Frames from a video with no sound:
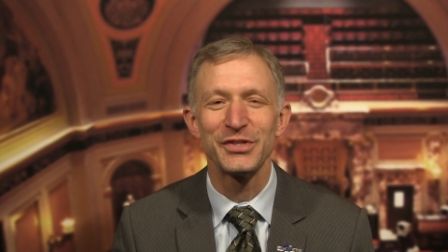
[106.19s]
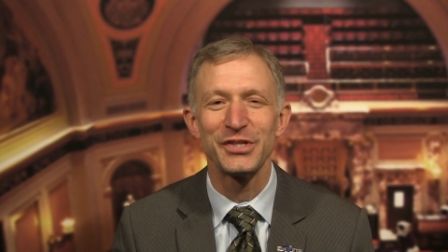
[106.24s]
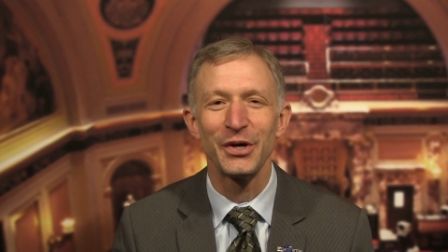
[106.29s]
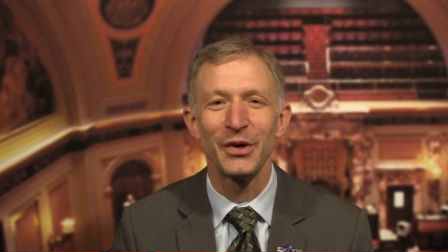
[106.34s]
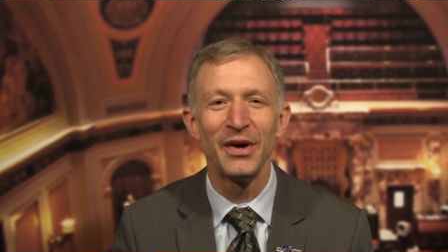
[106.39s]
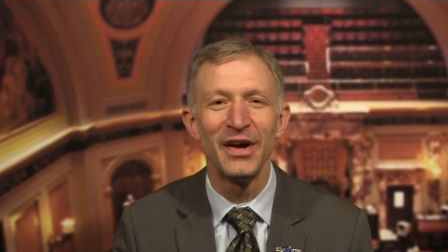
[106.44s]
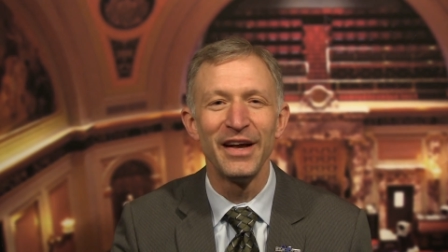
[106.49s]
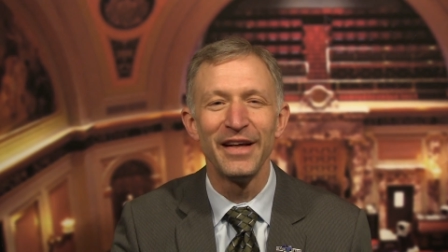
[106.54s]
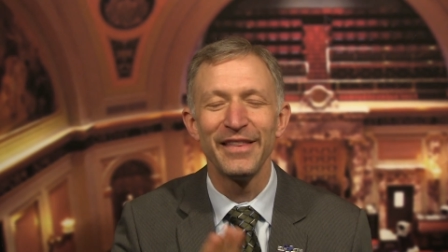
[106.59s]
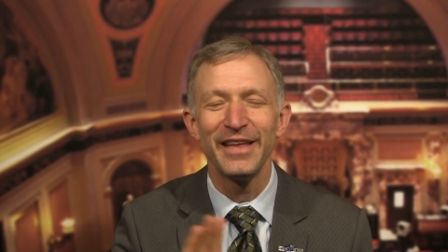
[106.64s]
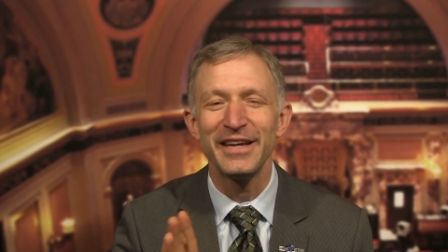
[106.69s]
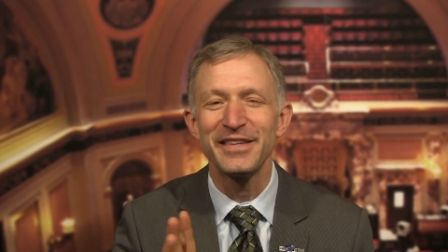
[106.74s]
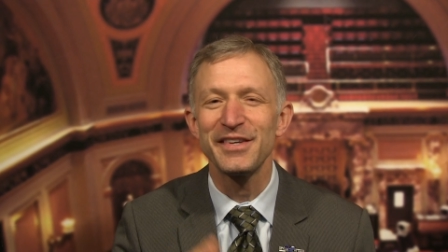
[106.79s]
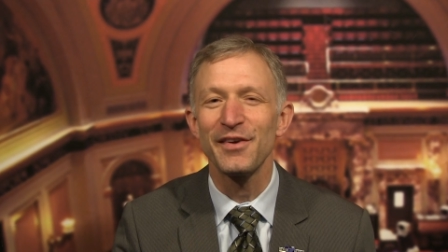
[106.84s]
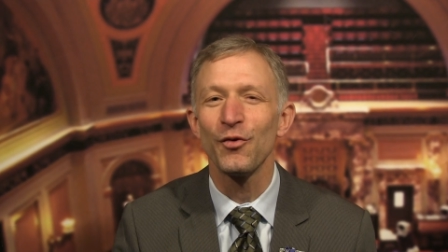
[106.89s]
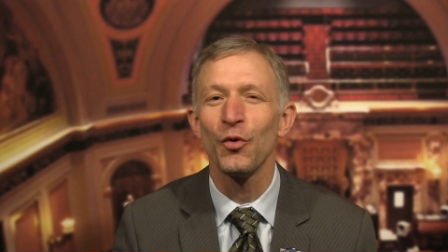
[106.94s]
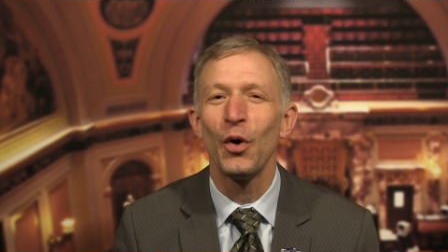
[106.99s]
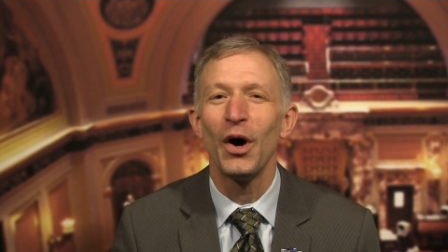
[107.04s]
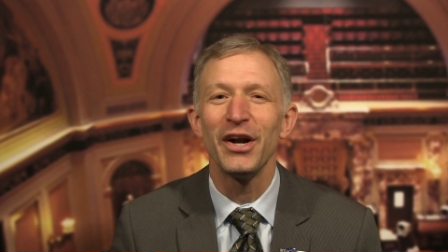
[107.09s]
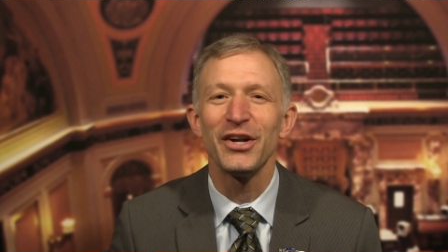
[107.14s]
So thanks,
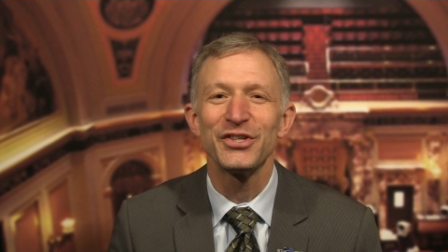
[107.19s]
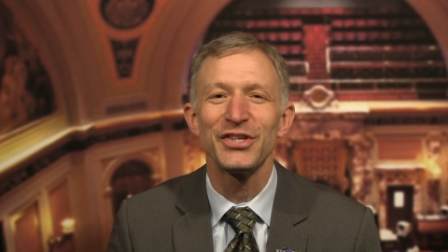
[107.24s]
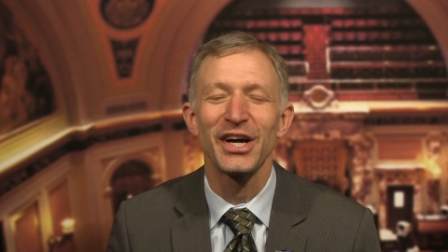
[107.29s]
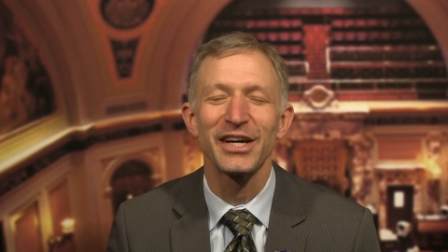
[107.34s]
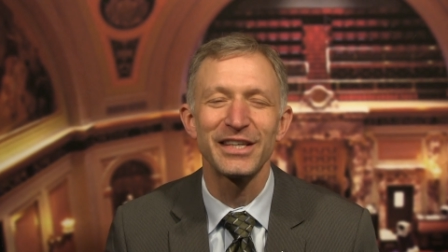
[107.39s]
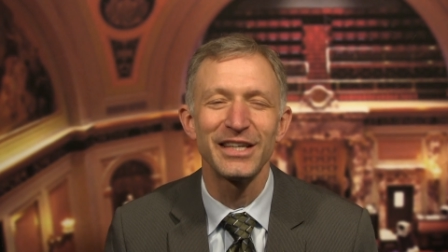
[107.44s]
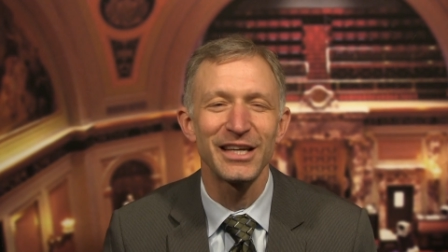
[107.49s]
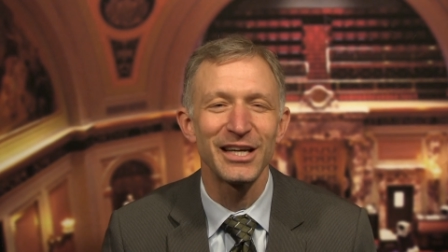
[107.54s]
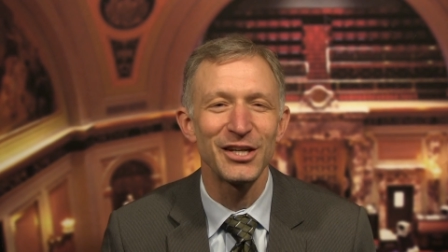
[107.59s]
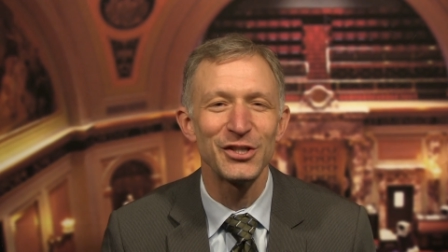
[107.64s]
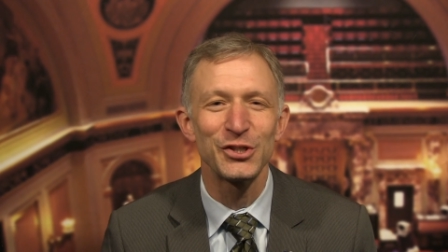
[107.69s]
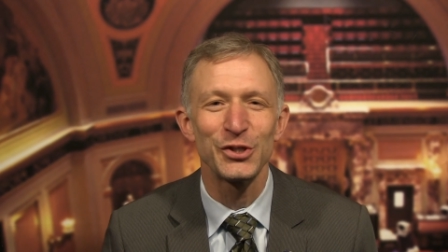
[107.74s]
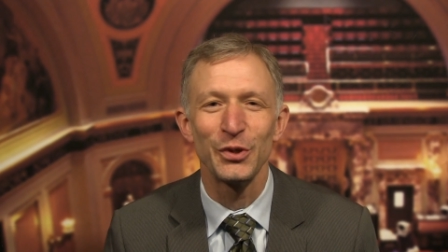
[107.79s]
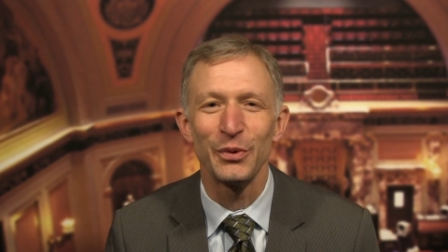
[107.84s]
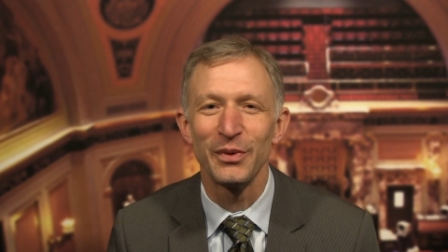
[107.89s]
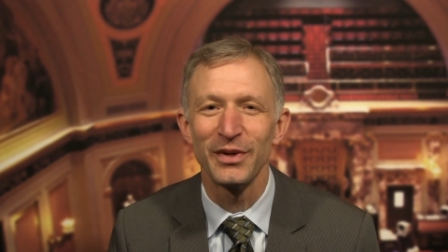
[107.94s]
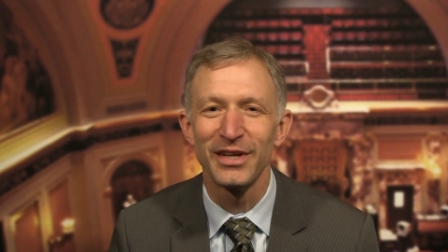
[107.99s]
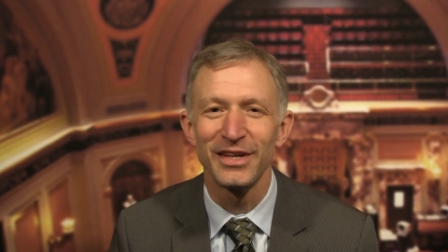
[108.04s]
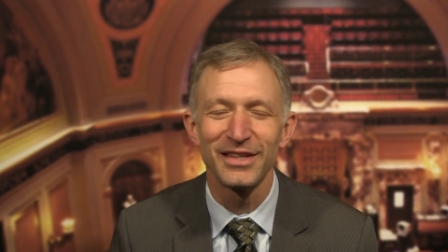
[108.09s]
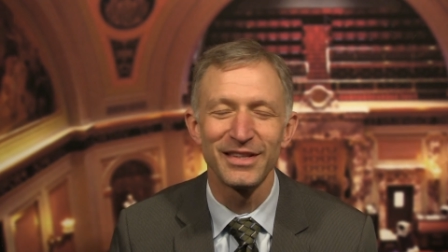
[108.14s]
everyone, and talk to you again
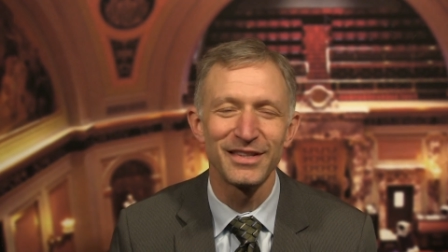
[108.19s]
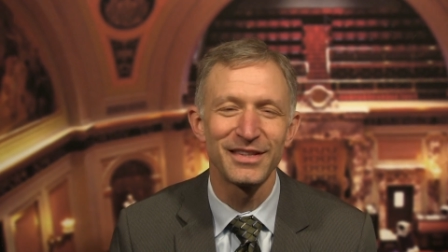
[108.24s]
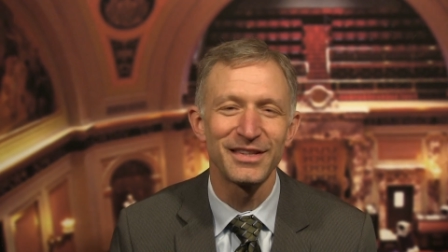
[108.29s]
soon.